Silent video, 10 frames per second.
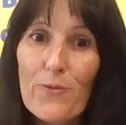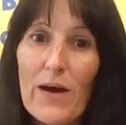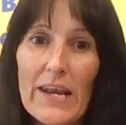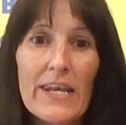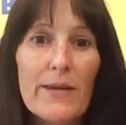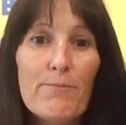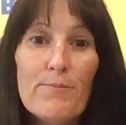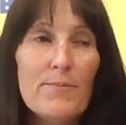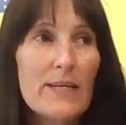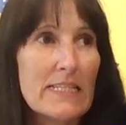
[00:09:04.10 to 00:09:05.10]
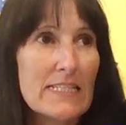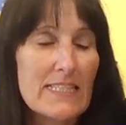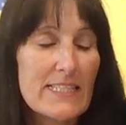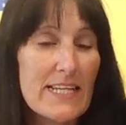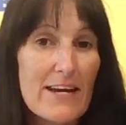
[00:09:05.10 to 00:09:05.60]
when Miss
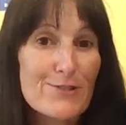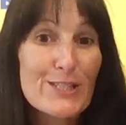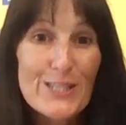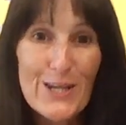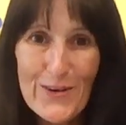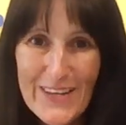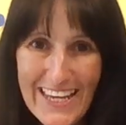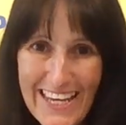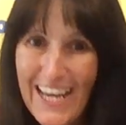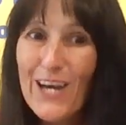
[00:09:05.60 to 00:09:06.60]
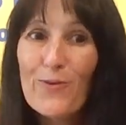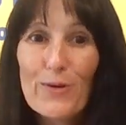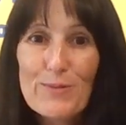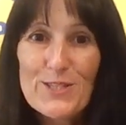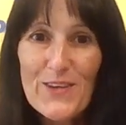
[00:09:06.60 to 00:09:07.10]
Sarah Zoe
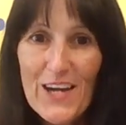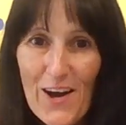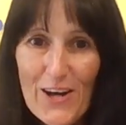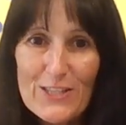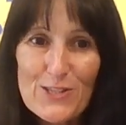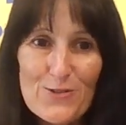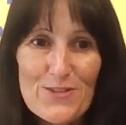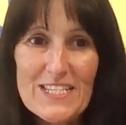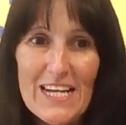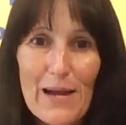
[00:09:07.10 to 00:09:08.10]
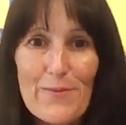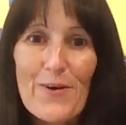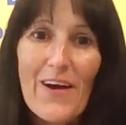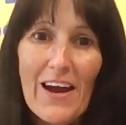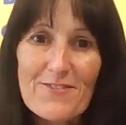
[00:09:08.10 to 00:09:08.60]
will be doing her Storytime
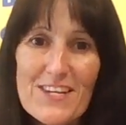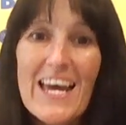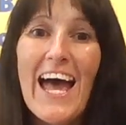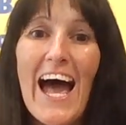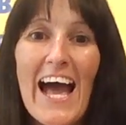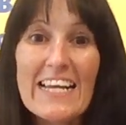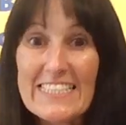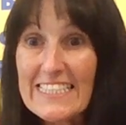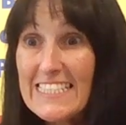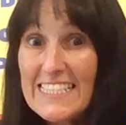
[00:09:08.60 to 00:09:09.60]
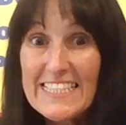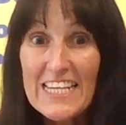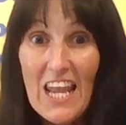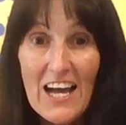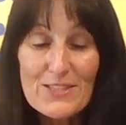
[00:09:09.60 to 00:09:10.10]
craft. And this is the
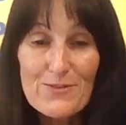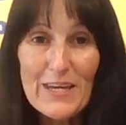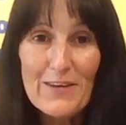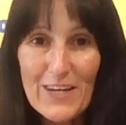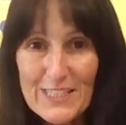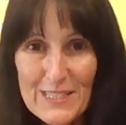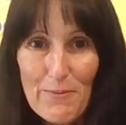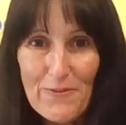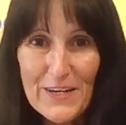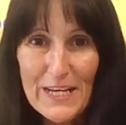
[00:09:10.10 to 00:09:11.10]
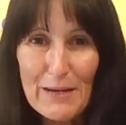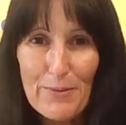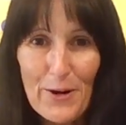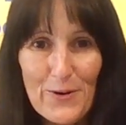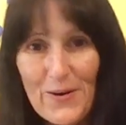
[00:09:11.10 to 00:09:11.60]
last week of our summer reading
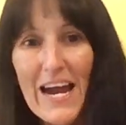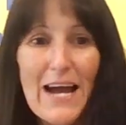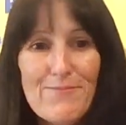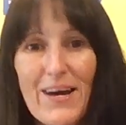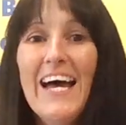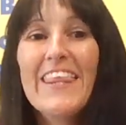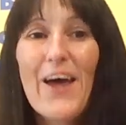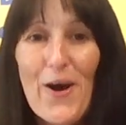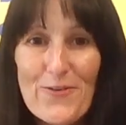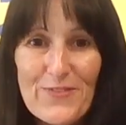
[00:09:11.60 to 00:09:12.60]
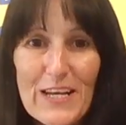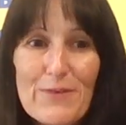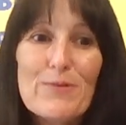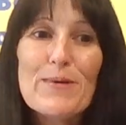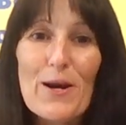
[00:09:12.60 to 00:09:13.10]
program. Hopefully
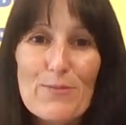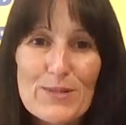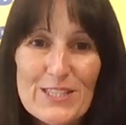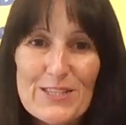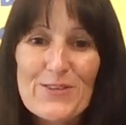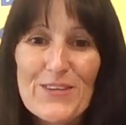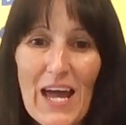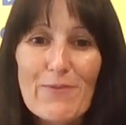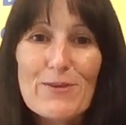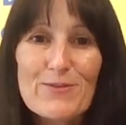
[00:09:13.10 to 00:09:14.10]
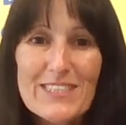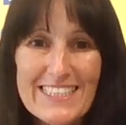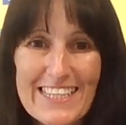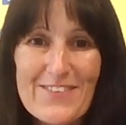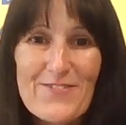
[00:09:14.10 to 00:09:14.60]
we'll be open soon, and we will
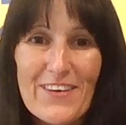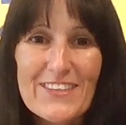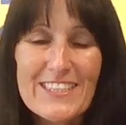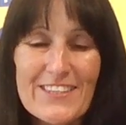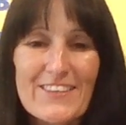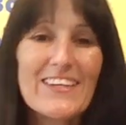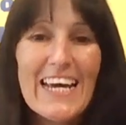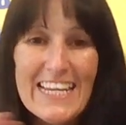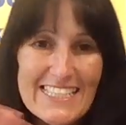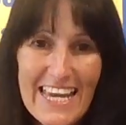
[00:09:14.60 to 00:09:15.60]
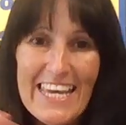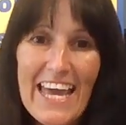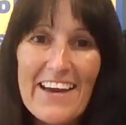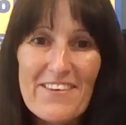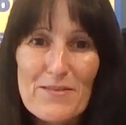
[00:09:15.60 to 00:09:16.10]
see you very soon. Take
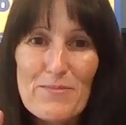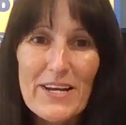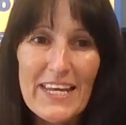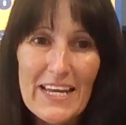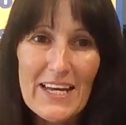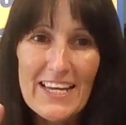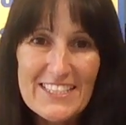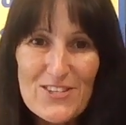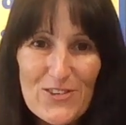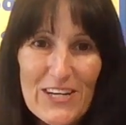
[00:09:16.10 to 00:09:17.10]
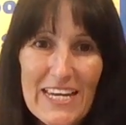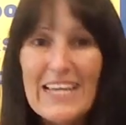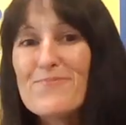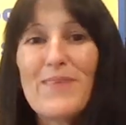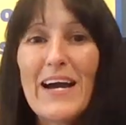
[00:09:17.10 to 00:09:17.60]
care, everybody.
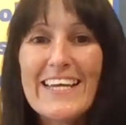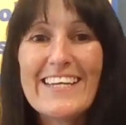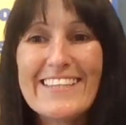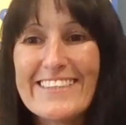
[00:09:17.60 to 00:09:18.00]
Enjoy. Bye.